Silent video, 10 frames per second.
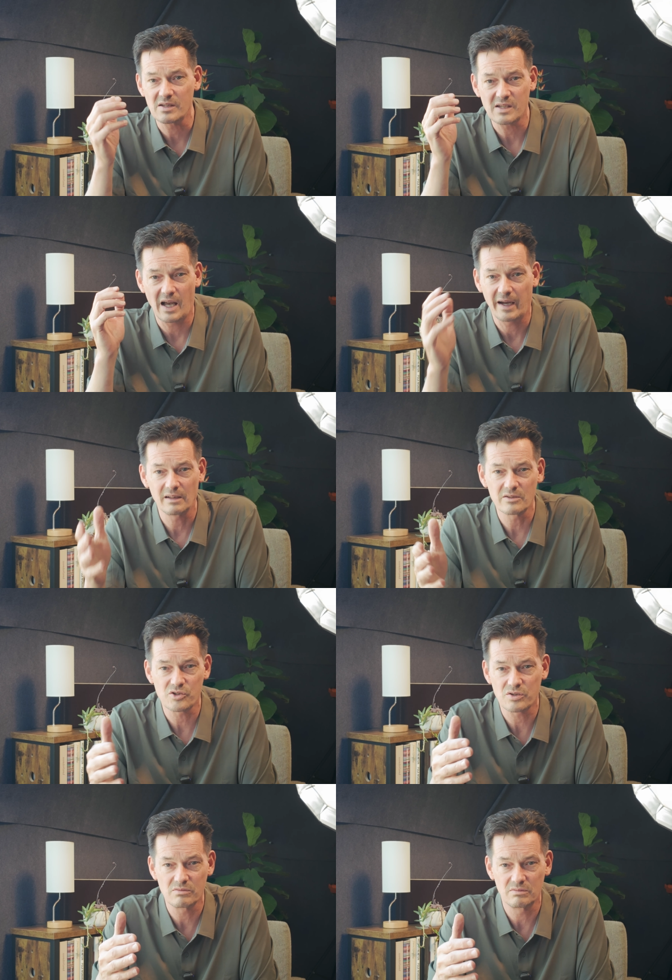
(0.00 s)
his
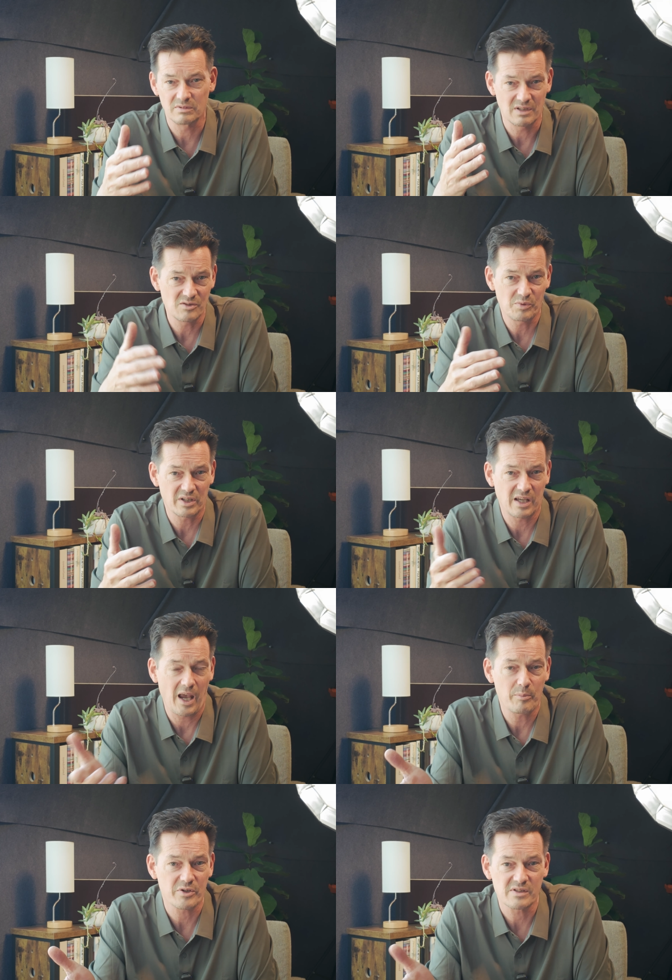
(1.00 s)
idols, these were the
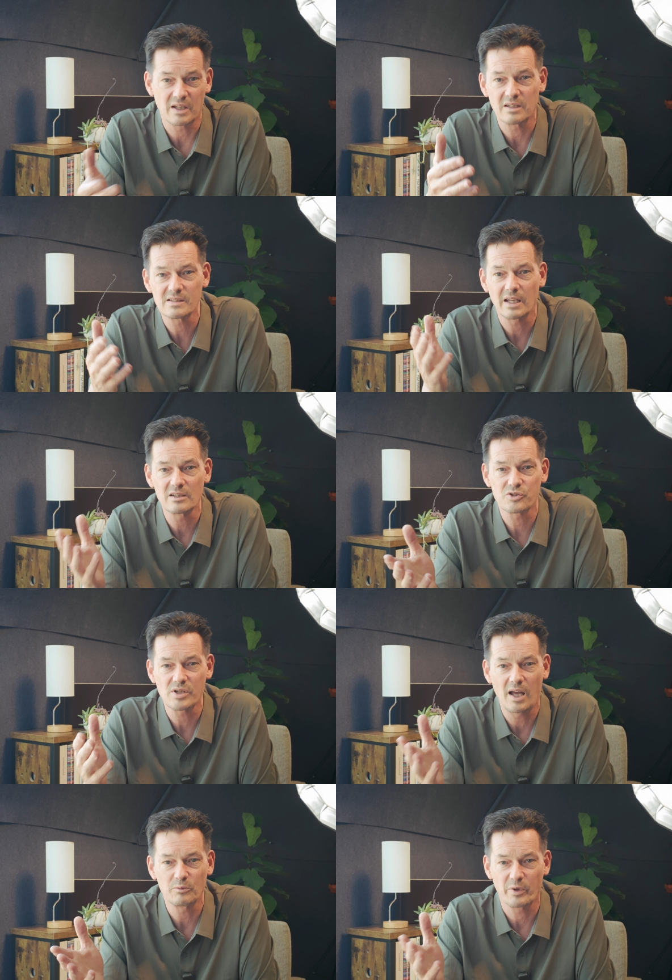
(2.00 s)
cameras that his idols
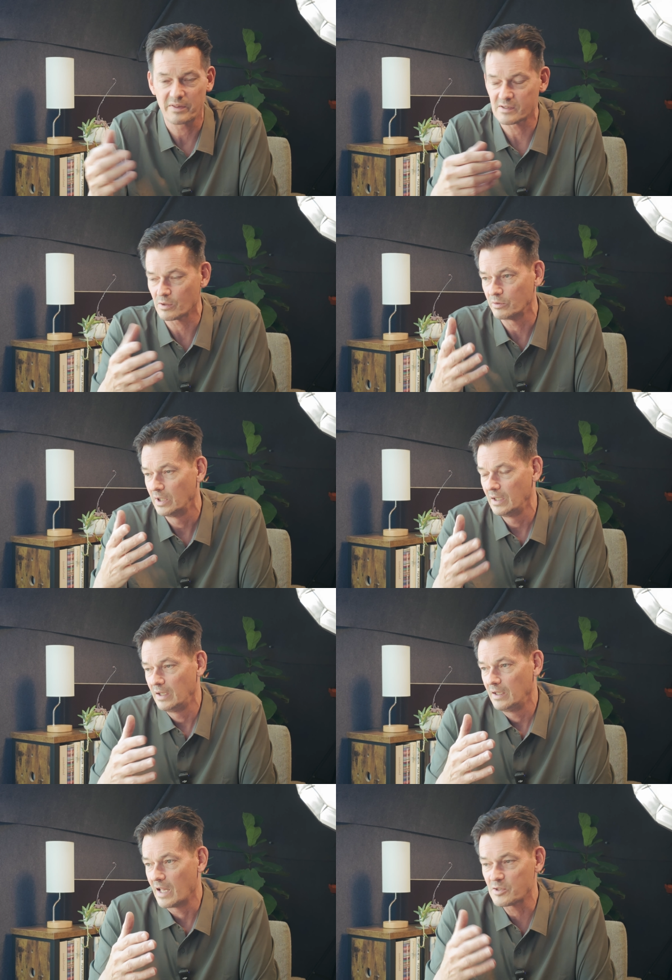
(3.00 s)
shot with. So
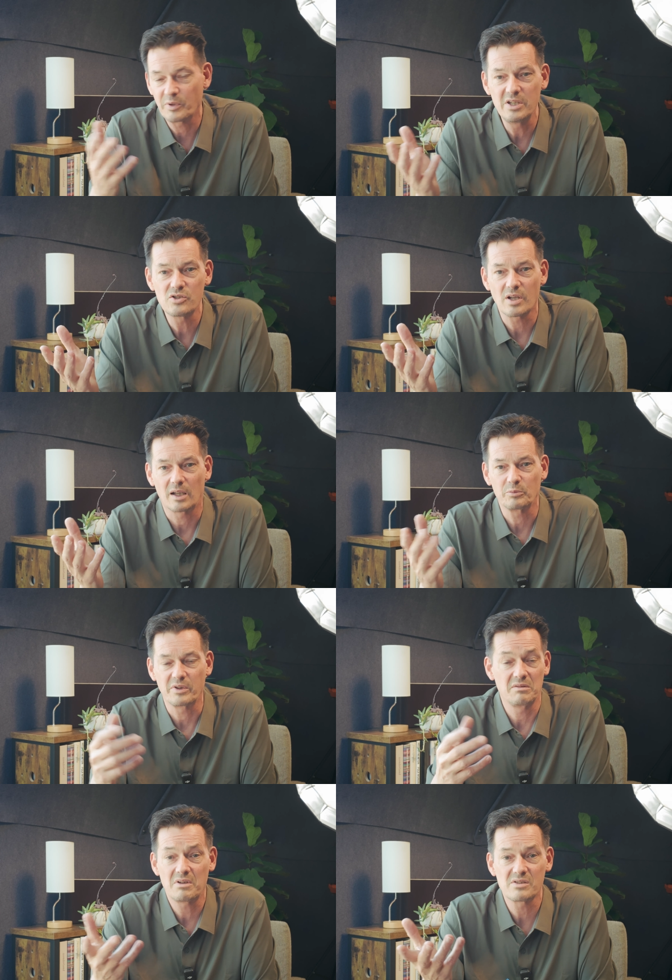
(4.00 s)
that's what he shot
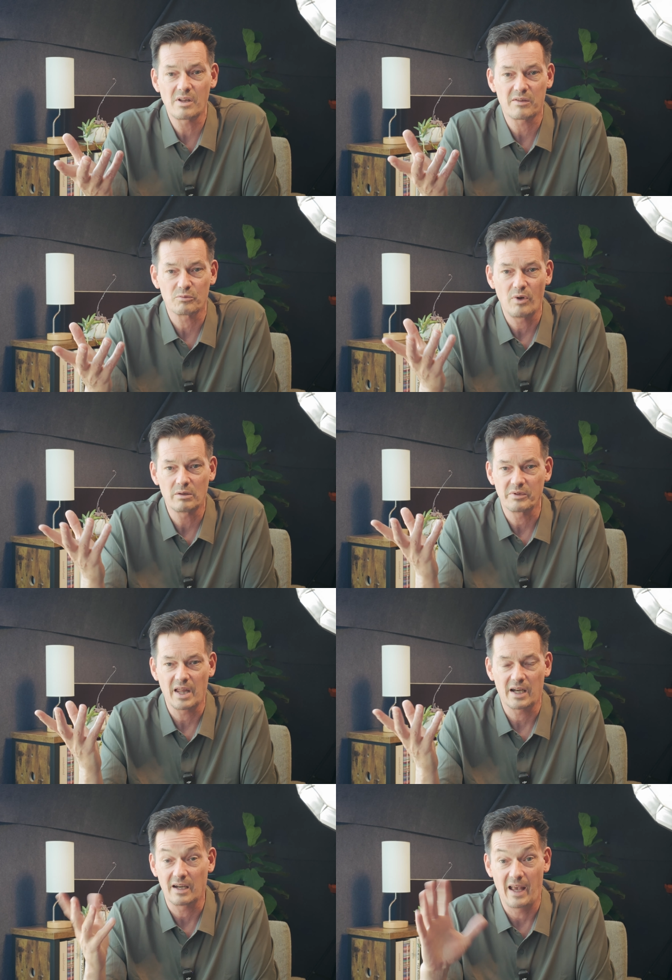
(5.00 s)
with, and there's nothing wrong with
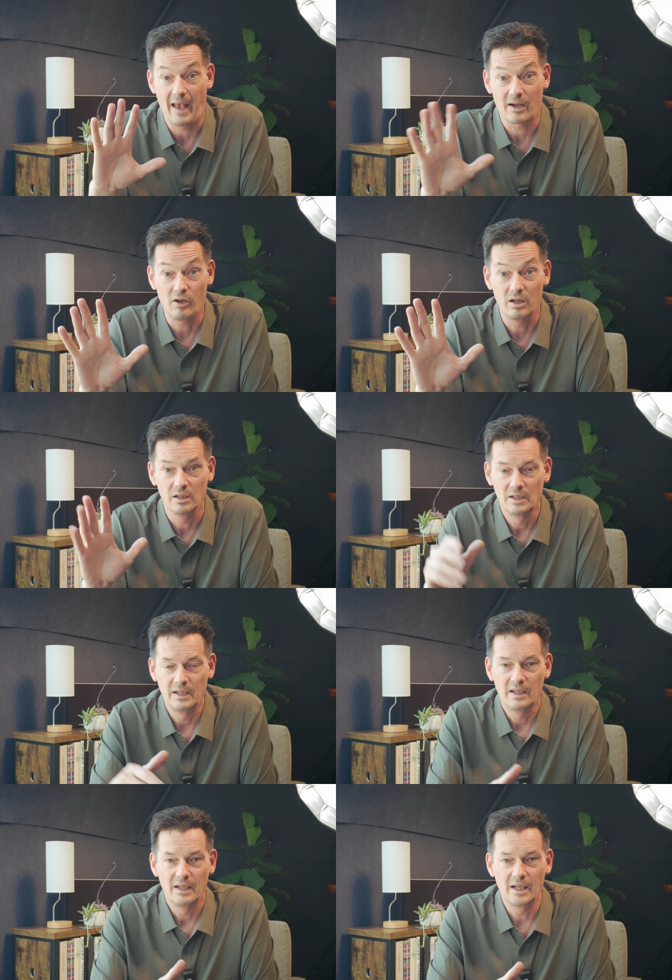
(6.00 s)
that at all.
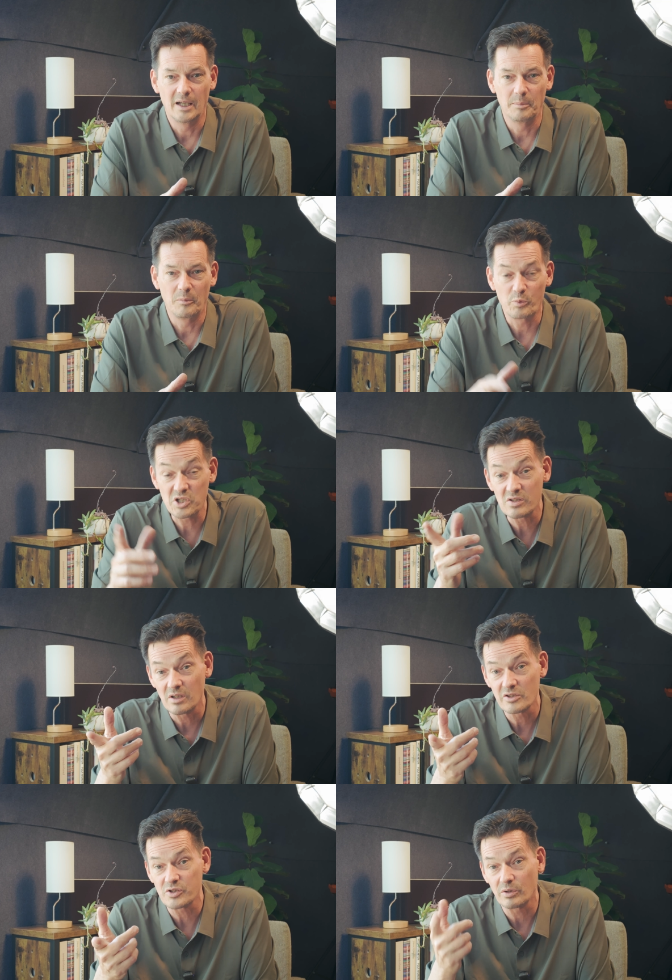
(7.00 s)
Which is
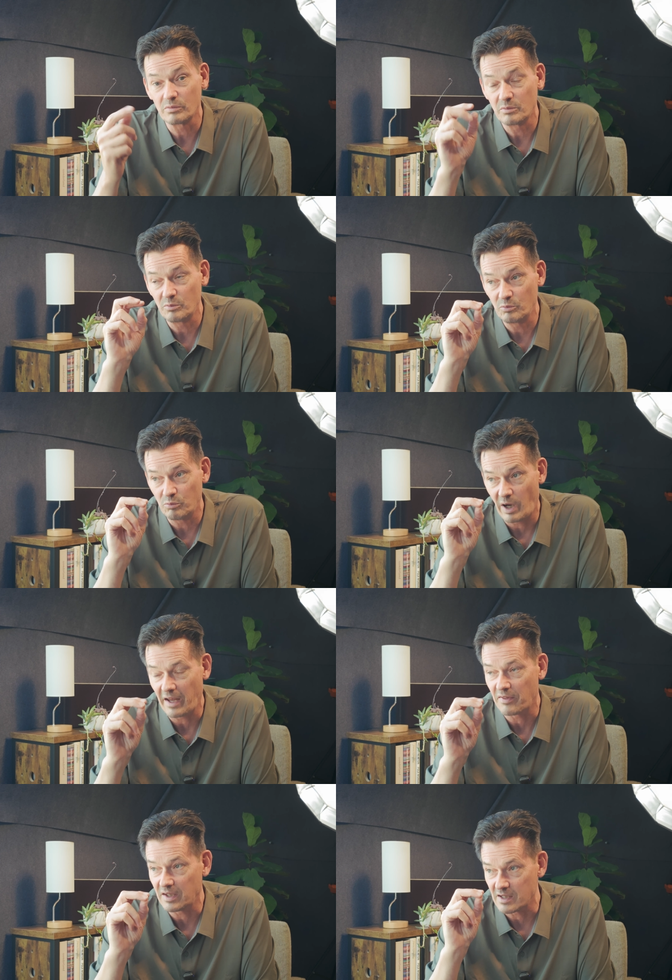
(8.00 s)
also why
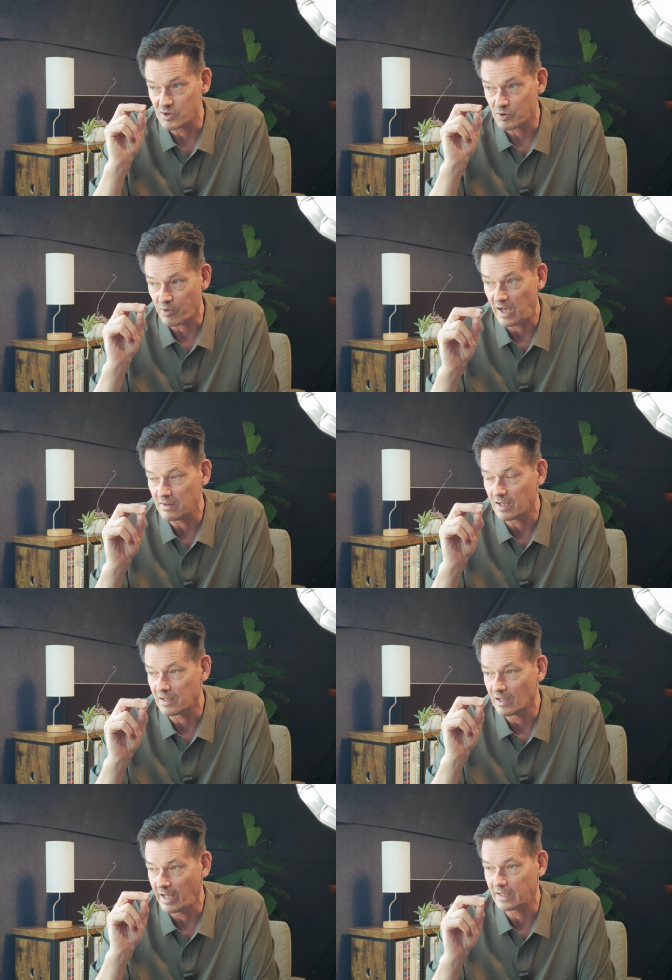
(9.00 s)
I think it's great that
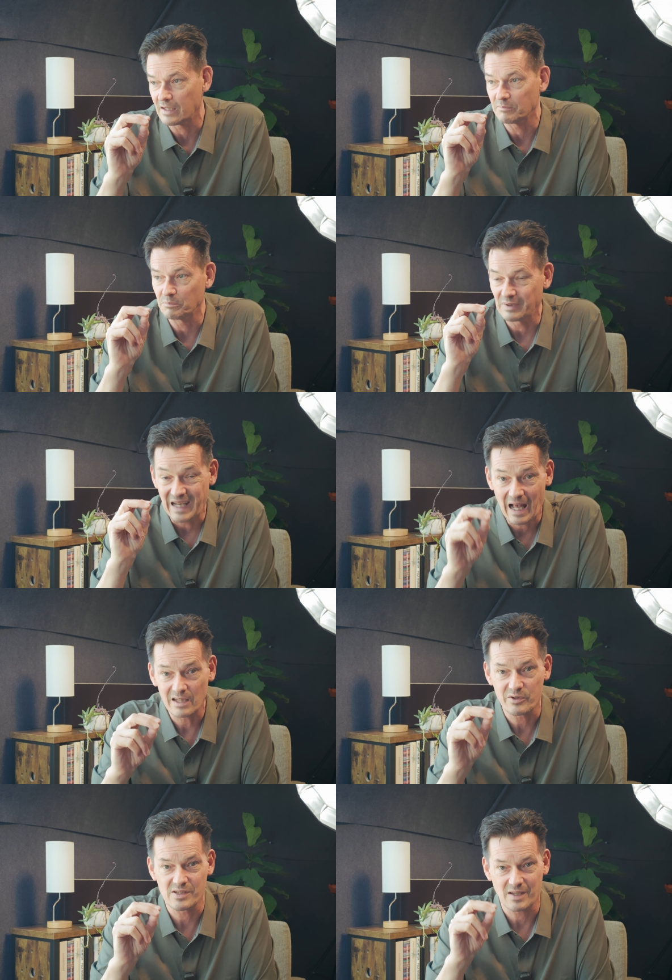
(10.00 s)
the Leica
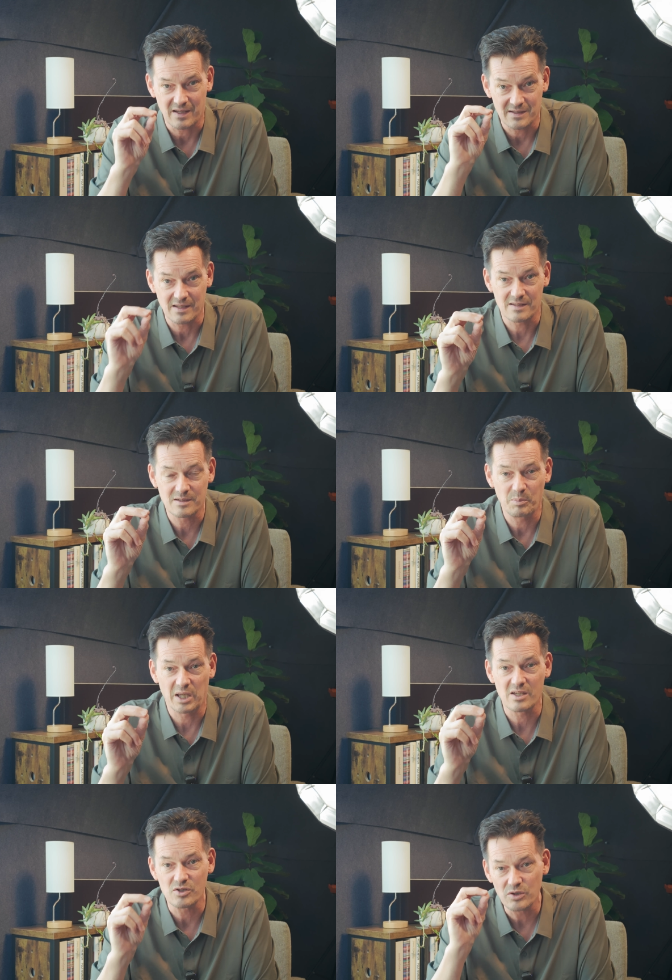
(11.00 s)
galleries exist,
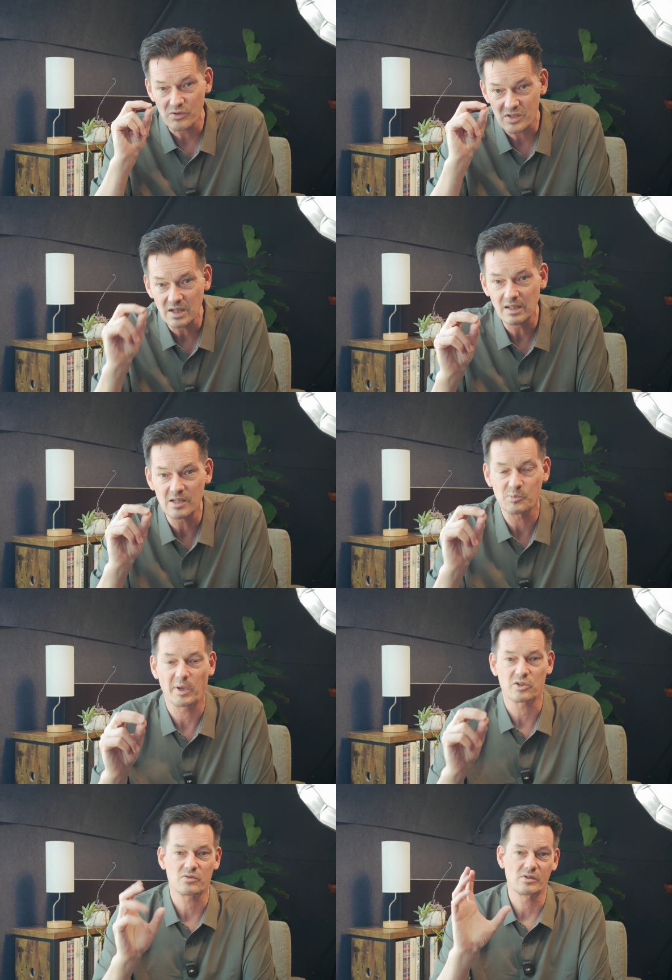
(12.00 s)
because you see these
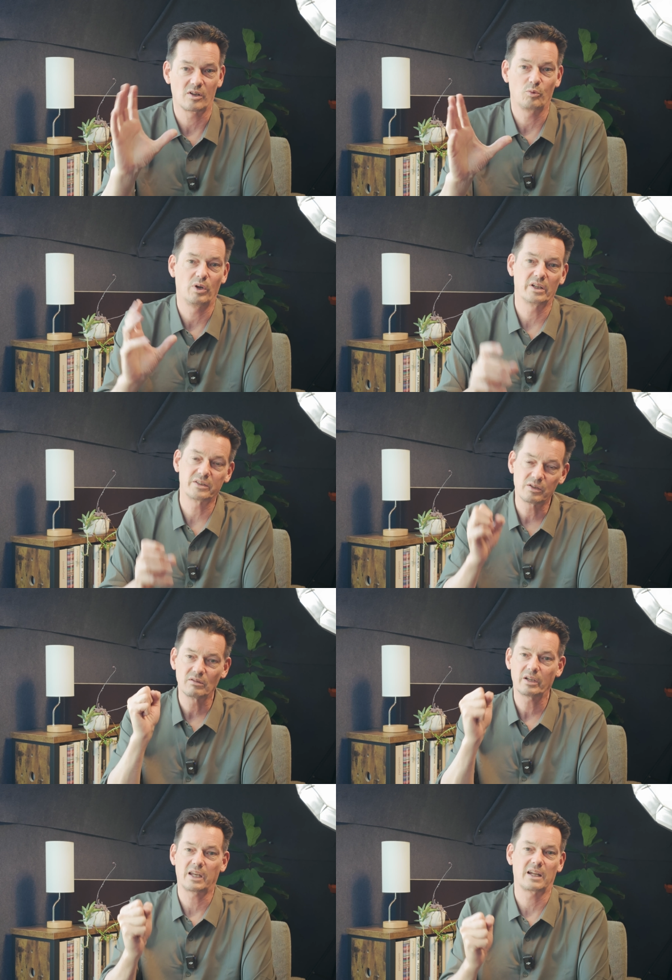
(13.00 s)
pictures on the wall and
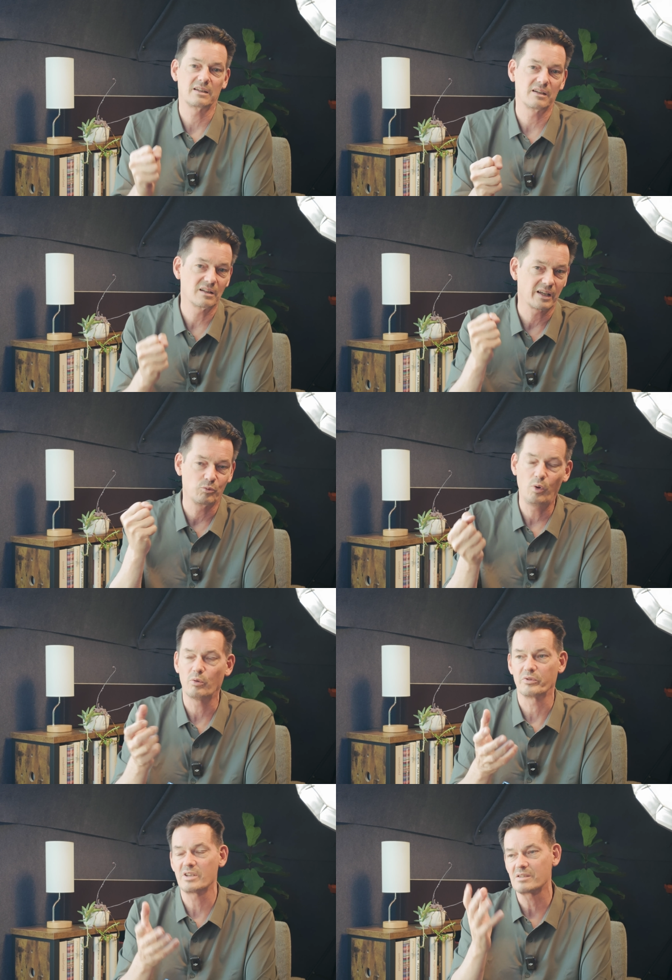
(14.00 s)
you look at it and you're like,
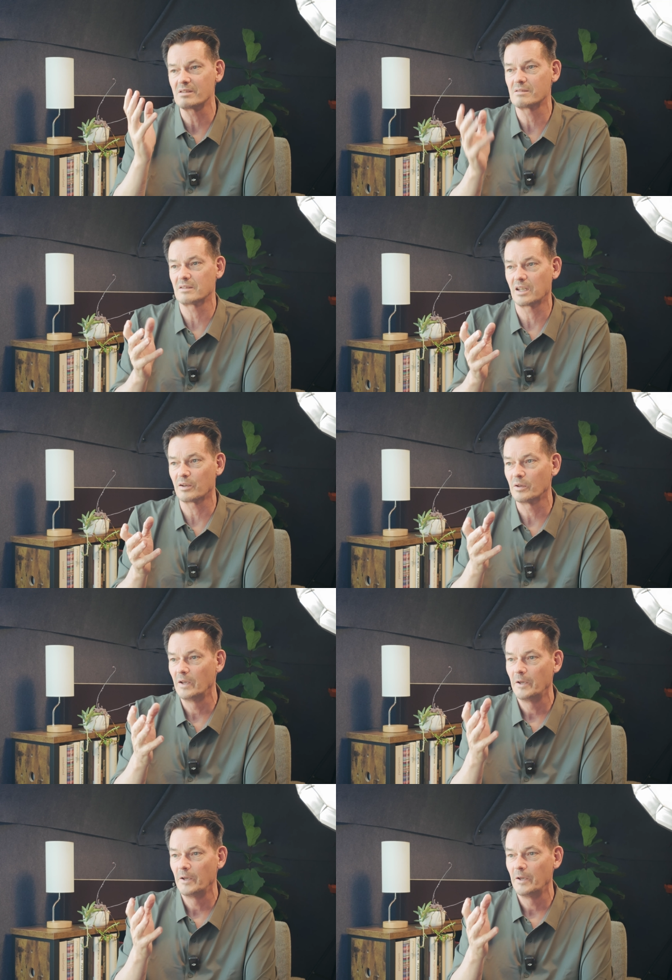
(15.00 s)
whoa, this is, you know,